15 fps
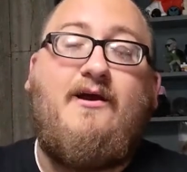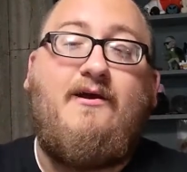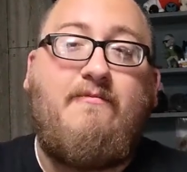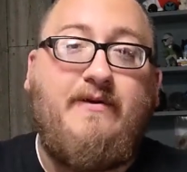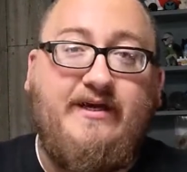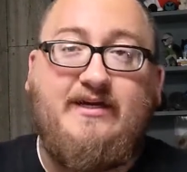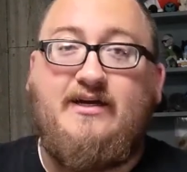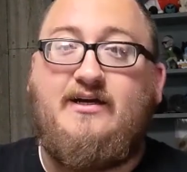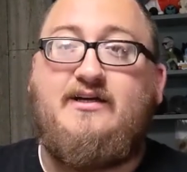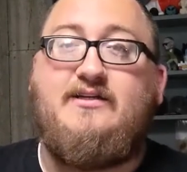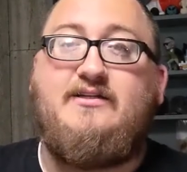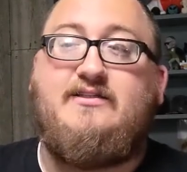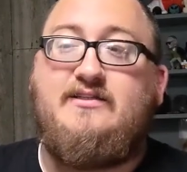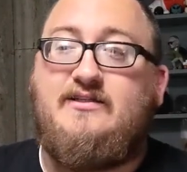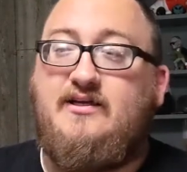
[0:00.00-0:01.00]

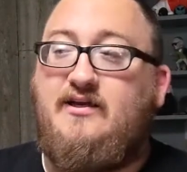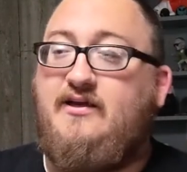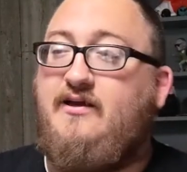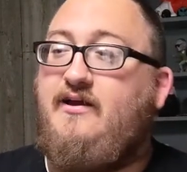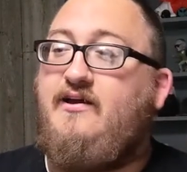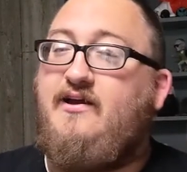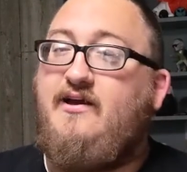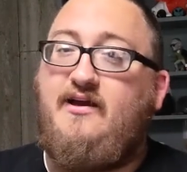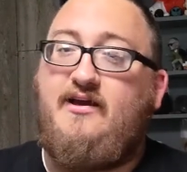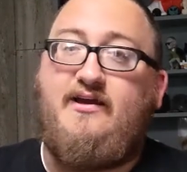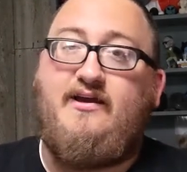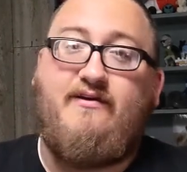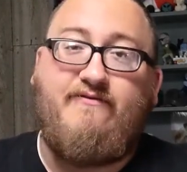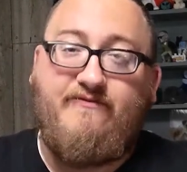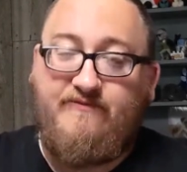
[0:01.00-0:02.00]
because
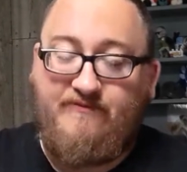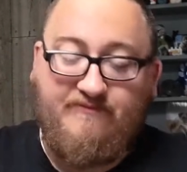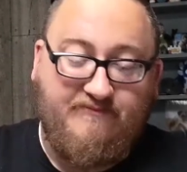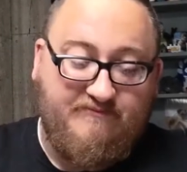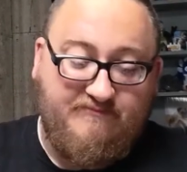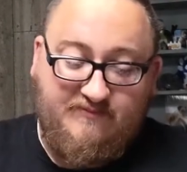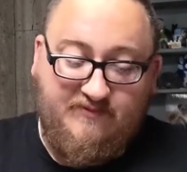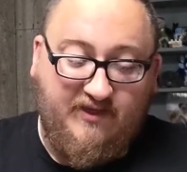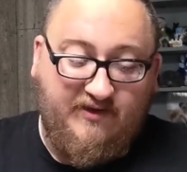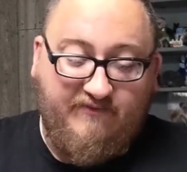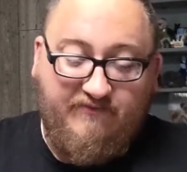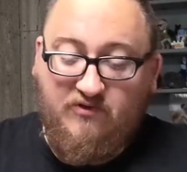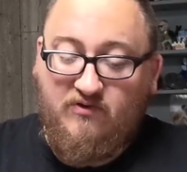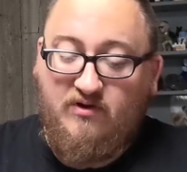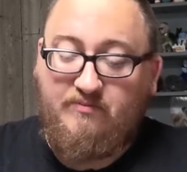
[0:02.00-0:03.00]
if any
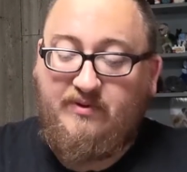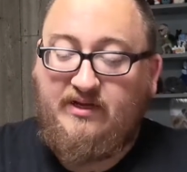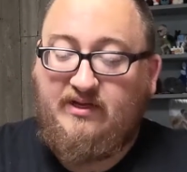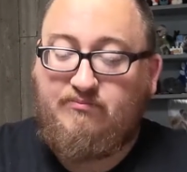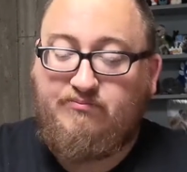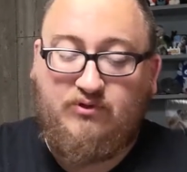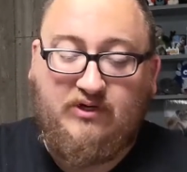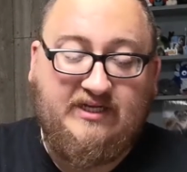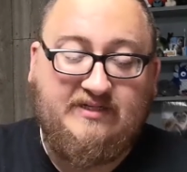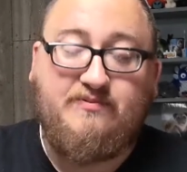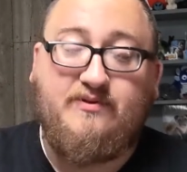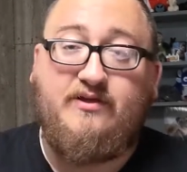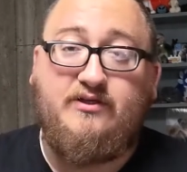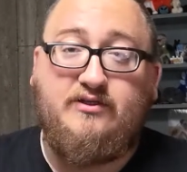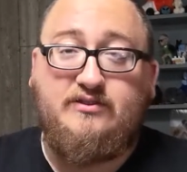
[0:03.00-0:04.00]
of you are brass
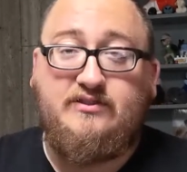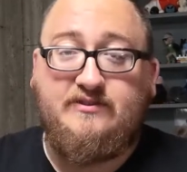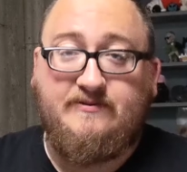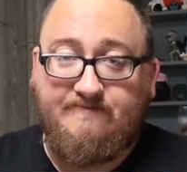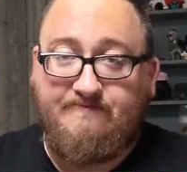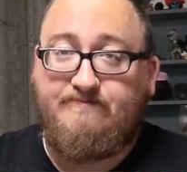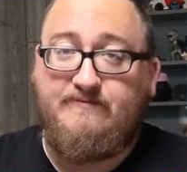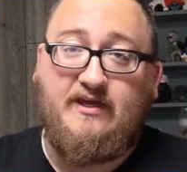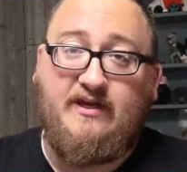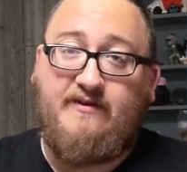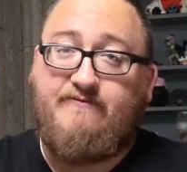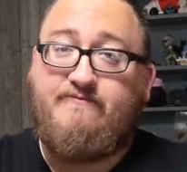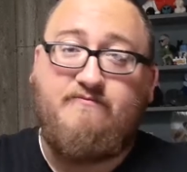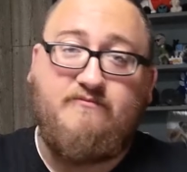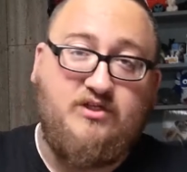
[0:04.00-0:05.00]
players that
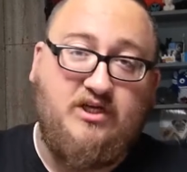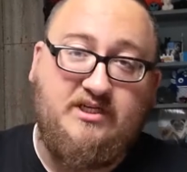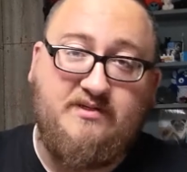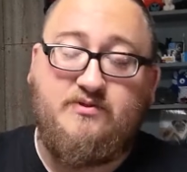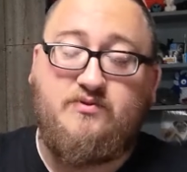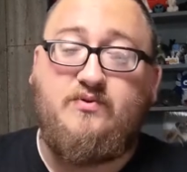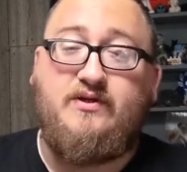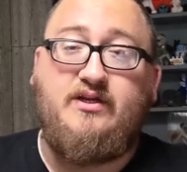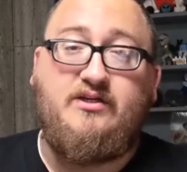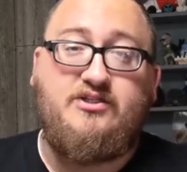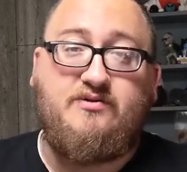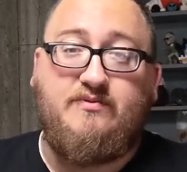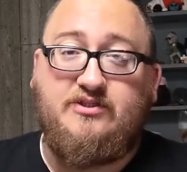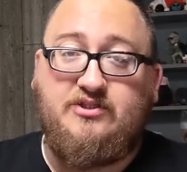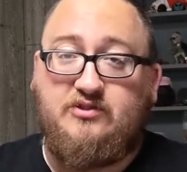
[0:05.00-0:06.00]
have changed between
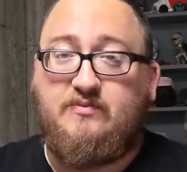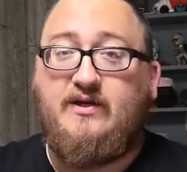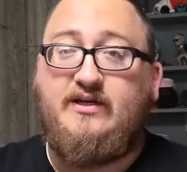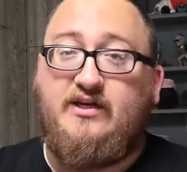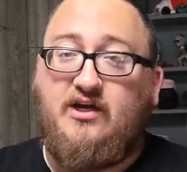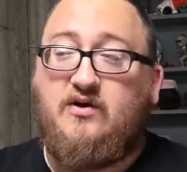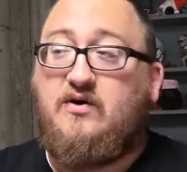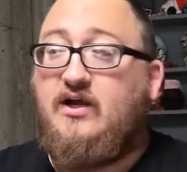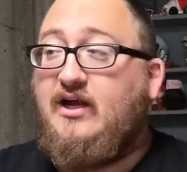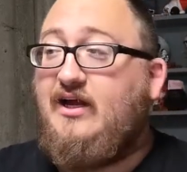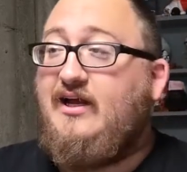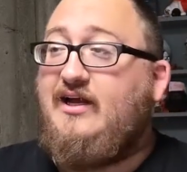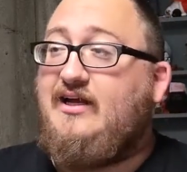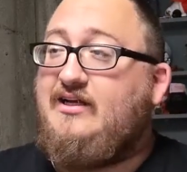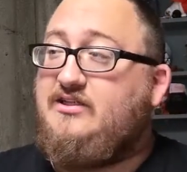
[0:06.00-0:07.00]
instruments, you might know
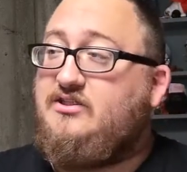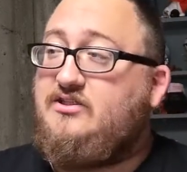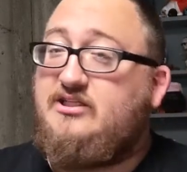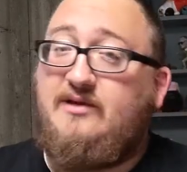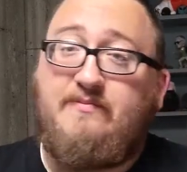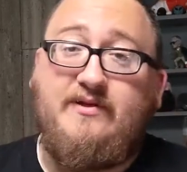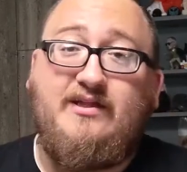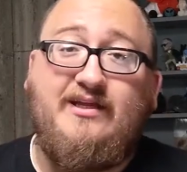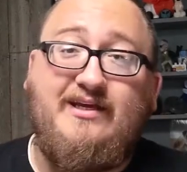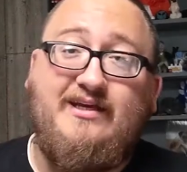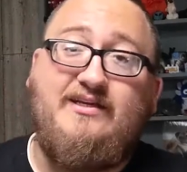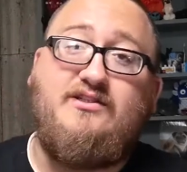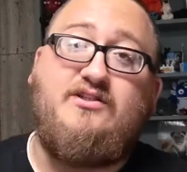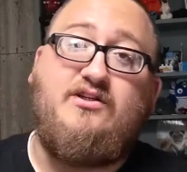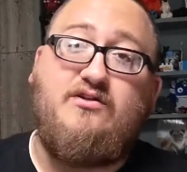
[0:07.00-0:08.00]
it's typically
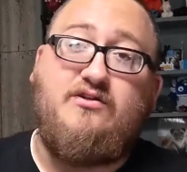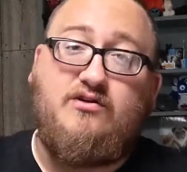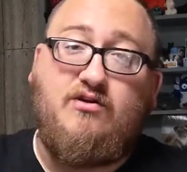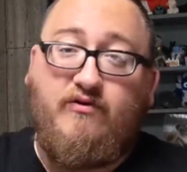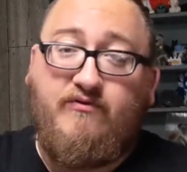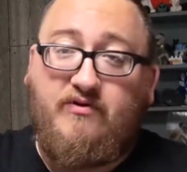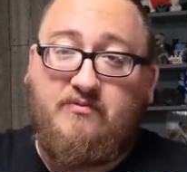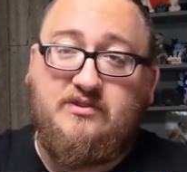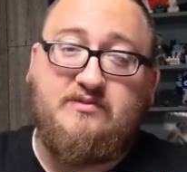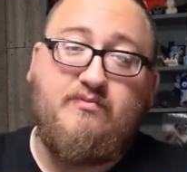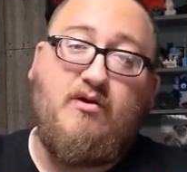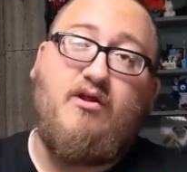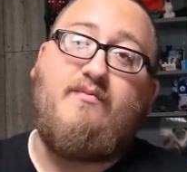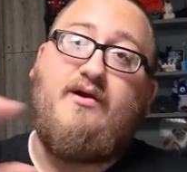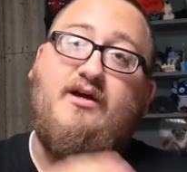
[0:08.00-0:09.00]
easier to go from a
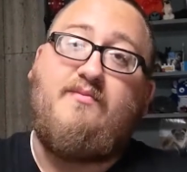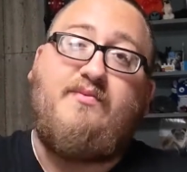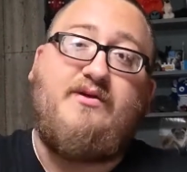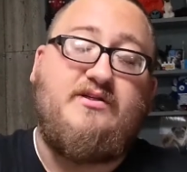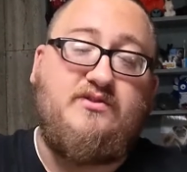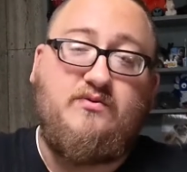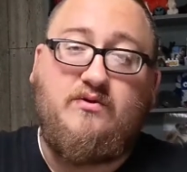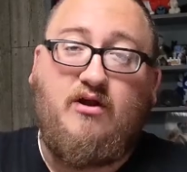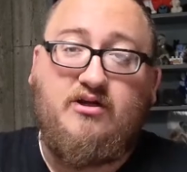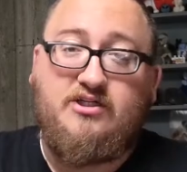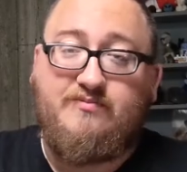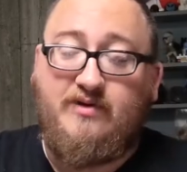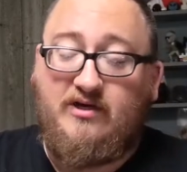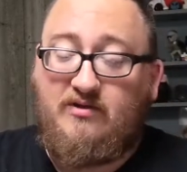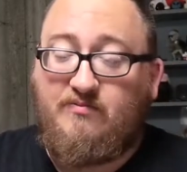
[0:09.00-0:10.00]
smaller mouthpiece to a
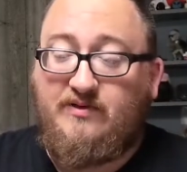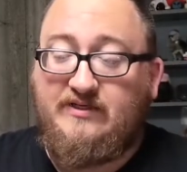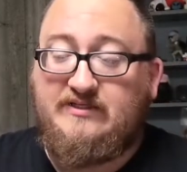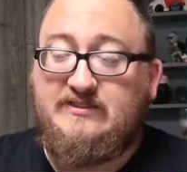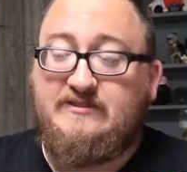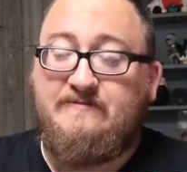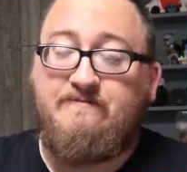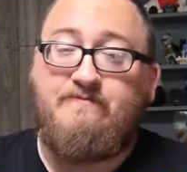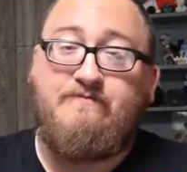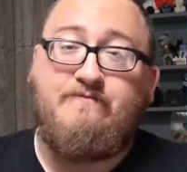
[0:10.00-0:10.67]
larger mouthpiece,